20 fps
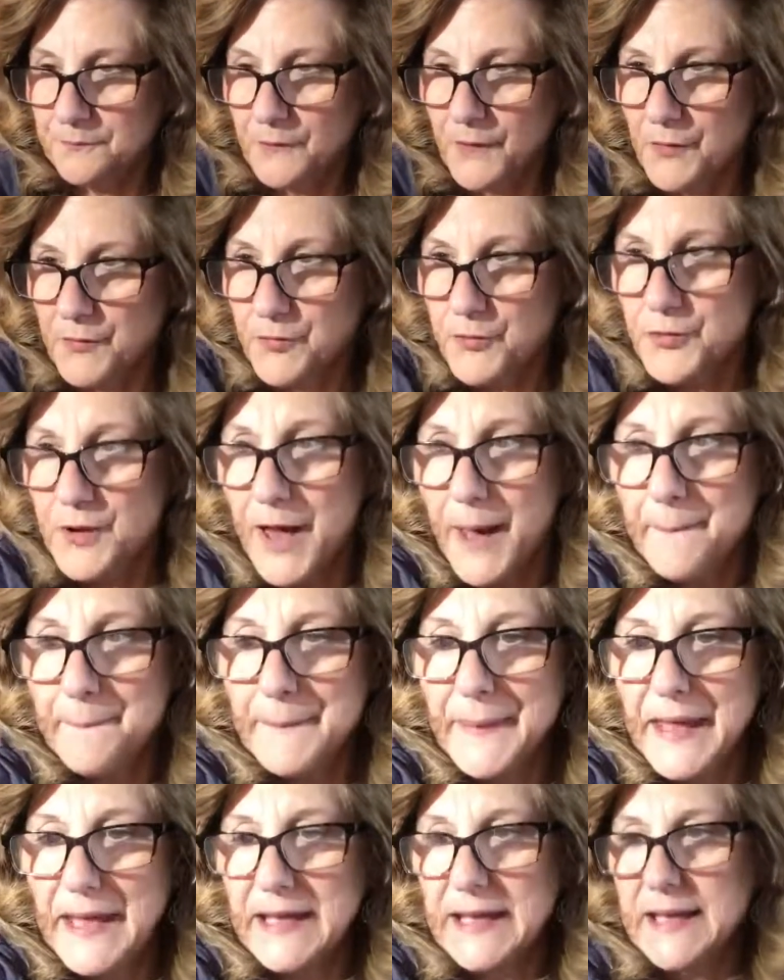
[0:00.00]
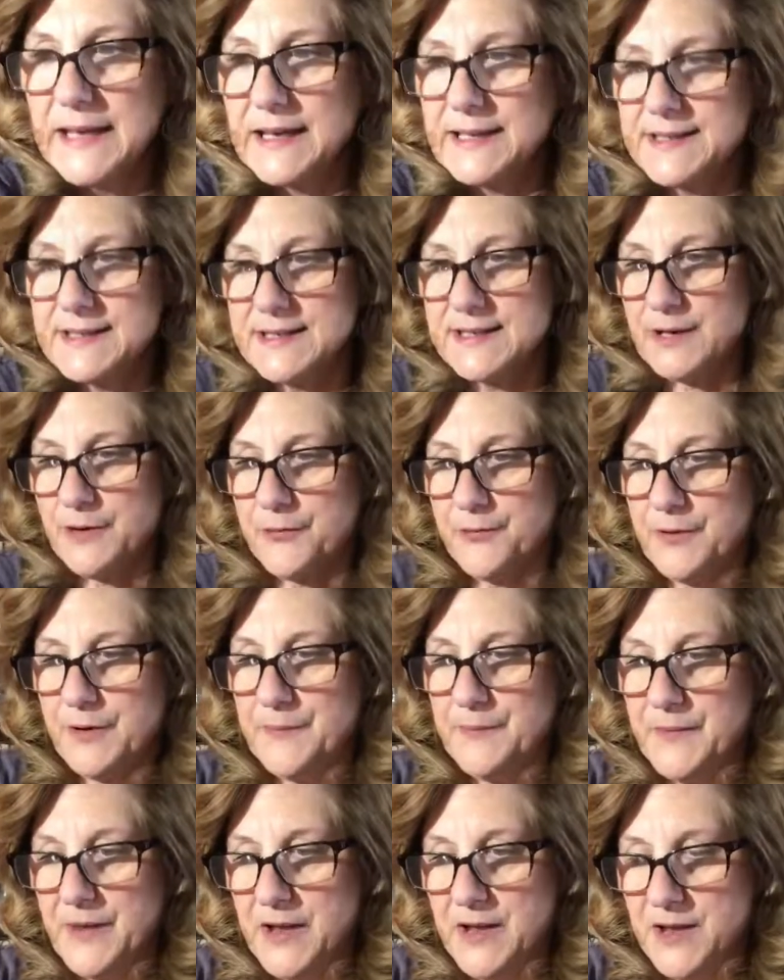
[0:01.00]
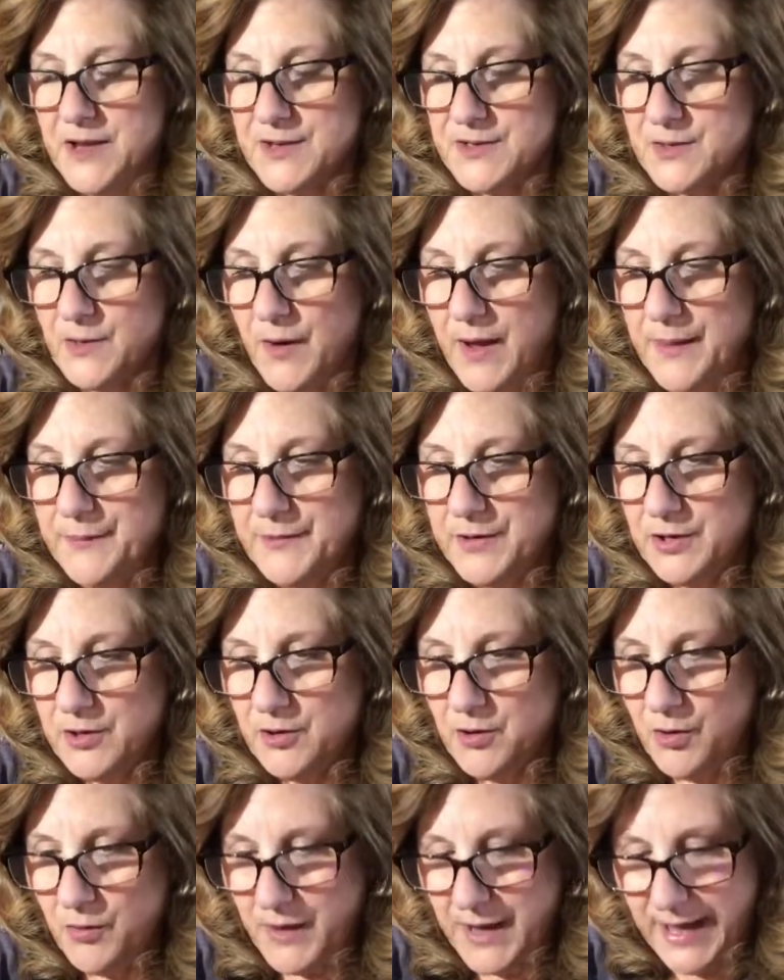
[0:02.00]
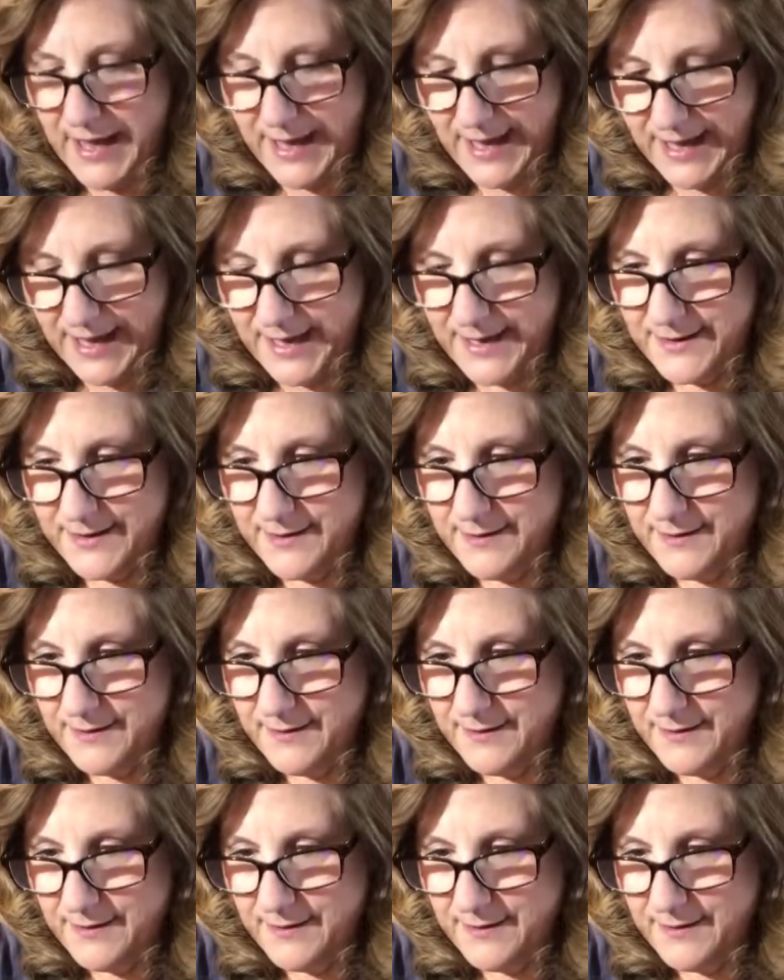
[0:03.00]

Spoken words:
If you're not baking, it's different. So I'm going to go ahead